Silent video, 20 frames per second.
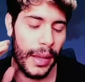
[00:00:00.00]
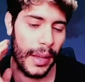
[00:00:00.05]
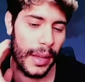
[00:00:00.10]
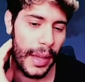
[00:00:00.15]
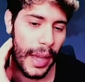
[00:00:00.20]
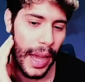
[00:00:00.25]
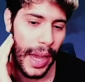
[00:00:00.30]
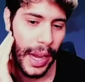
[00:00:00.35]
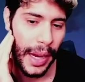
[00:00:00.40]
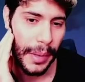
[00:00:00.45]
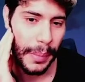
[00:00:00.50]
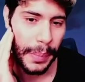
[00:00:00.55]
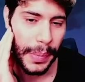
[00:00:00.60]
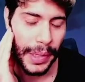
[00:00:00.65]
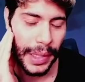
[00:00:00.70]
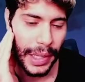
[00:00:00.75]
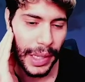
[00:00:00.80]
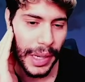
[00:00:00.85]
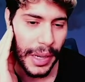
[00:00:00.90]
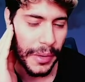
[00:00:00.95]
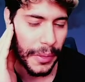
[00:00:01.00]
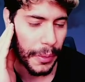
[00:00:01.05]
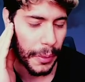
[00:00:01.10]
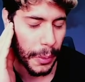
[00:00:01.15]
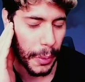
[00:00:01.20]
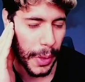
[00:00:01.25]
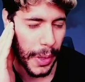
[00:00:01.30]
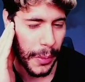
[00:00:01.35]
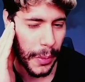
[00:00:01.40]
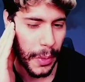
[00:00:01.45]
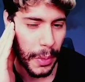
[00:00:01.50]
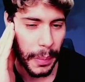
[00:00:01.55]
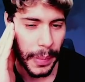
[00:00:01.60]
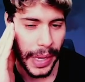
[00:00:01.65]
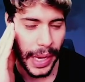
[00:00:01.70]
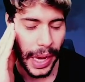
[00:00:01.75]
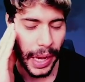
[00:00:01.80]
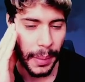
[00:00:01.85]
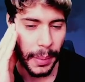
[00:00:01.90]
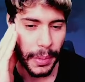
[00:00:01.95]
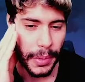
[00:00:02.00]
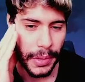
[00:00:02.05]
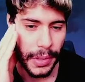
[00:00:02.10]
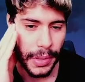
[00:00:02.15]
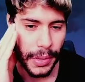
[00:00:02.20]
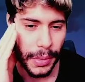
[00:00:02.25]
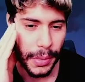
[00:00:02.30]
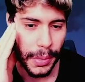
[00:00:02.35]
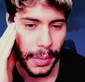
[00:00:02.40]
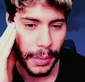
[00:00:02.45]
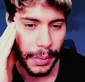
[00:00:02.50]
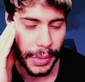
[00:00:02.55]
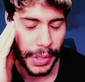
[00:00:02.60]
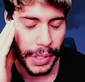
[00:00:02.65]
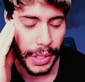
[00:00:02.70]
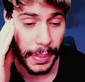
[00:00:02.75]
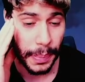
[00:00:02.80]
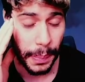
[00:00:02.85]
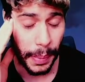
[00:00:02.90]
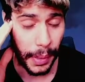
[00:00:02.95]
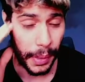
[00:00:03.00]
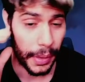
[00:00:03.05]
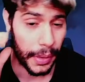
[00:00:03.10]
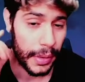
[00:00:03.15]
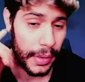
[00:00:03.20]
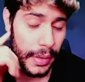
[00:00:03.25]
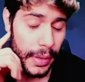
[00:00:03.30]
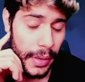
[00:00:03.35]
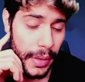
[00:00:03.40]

I believe we will be able to respond.